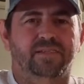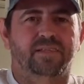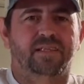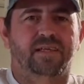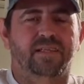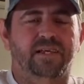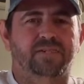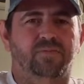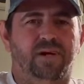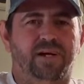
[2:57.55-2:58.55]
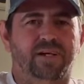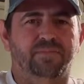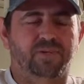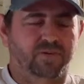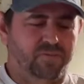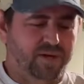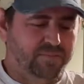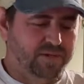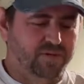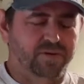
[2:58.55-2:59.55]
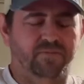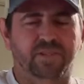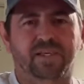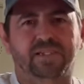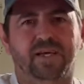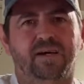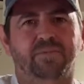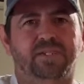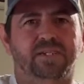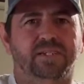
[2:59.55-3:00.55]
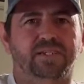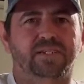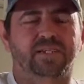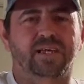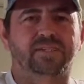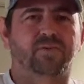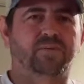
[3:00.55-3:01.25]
And that's why I'm doing what I'm doing with these competitions, and that's why I'm